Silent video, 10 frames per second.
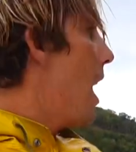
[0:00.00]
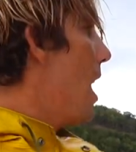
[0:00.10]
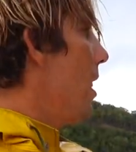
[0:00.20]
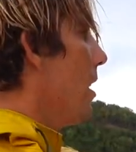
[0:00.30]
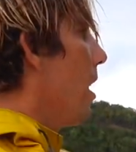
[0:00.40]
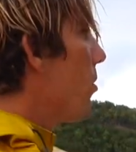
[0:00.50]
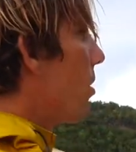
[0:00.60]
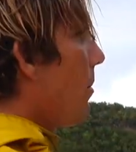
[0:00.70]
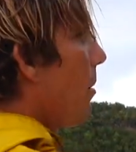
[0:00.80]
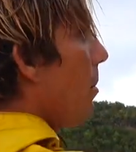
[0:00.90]
and the other
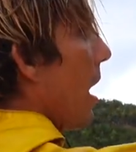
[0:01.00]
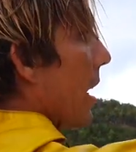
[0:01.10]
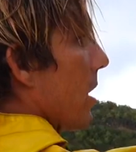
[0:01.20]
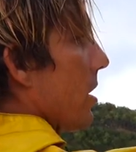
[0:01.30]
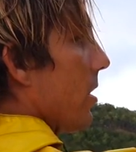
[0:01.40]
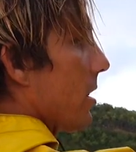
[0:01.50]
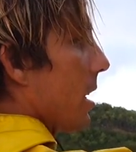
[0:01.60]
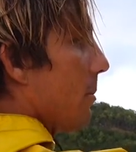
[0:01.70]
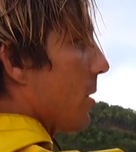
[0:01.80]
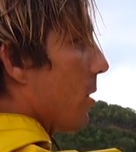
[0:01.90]
double block is hooked
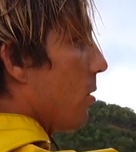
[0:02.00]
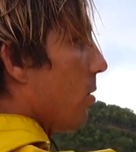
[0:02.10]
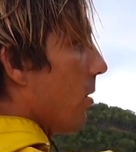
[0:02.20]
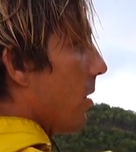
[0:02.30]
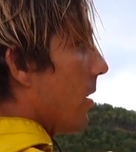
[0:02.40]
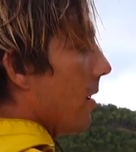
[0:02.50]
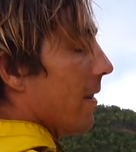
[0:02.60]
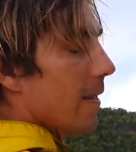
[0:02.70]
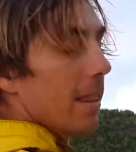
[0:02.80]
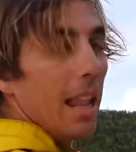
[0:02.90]
up to
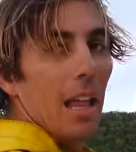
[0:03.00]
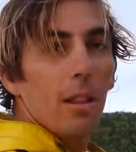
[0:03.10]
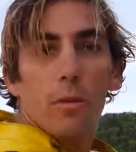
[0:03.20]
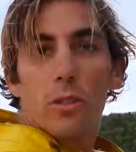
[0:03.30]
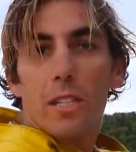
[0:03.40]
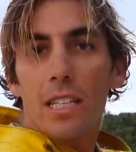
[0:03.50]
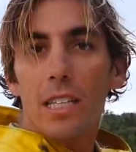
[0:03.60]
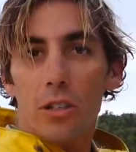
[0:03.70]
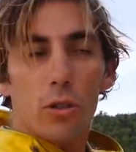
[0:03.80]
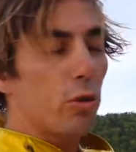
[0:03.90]
not the most
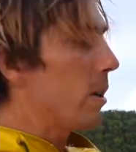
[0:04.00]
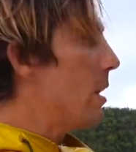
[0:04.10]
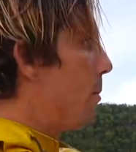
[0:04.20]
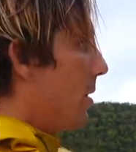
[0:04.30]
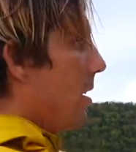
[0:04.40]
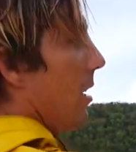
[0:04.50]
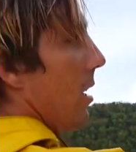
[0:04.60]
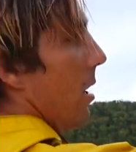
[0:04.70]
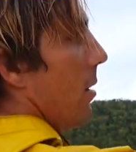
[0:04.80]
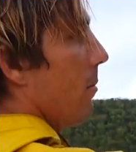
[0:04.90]
ideal tree, but
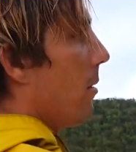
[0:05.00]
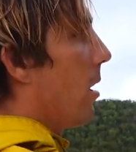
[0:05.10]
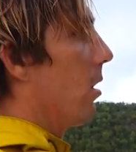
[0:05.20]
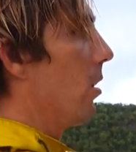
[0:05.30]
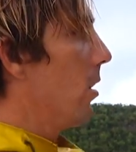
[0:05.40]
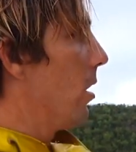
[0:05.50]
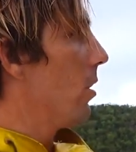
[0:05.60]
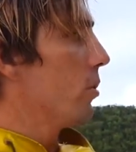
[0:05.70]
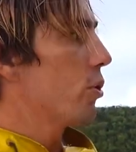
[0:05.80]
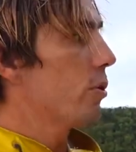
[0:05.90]
a
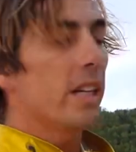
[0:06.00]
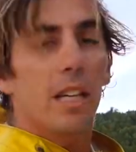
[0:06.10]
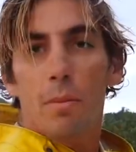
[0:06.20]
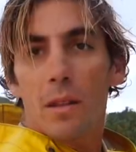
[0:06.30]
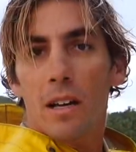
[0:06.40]
little tree up